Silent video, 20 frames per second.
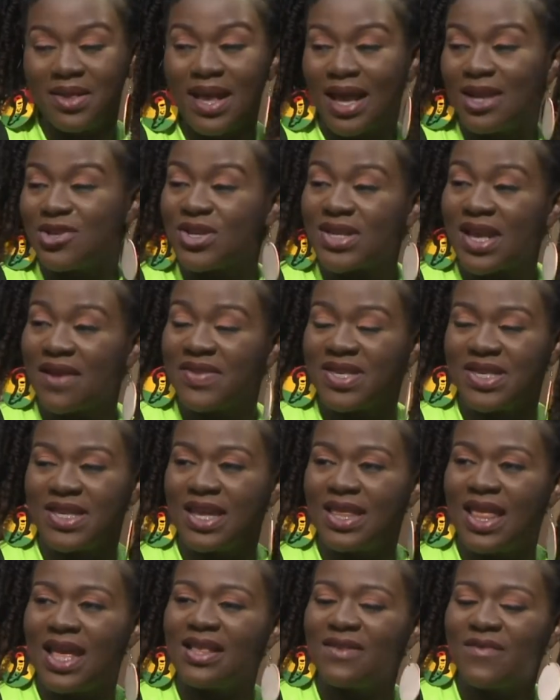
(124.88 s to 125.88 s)
I just have to
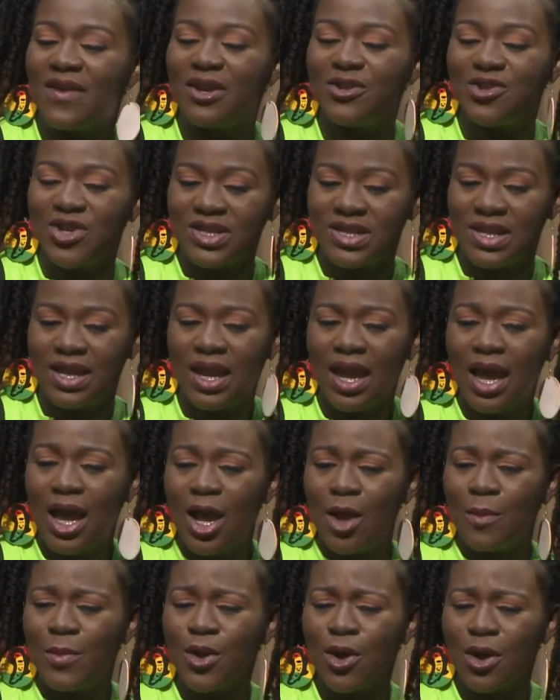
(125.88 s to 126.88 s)
say that it's very interesting
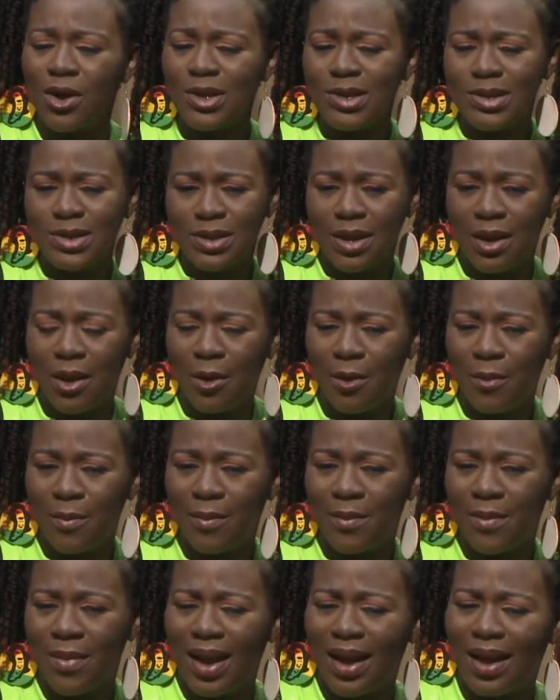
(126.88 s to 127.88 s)
because
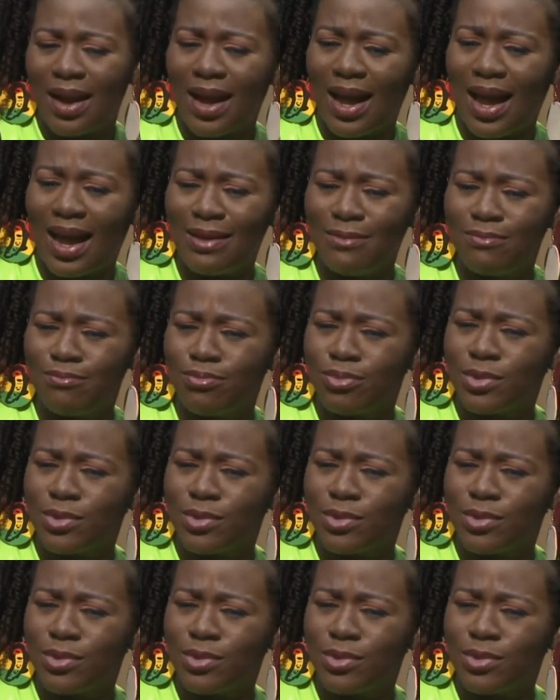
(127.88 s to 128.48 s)
um, I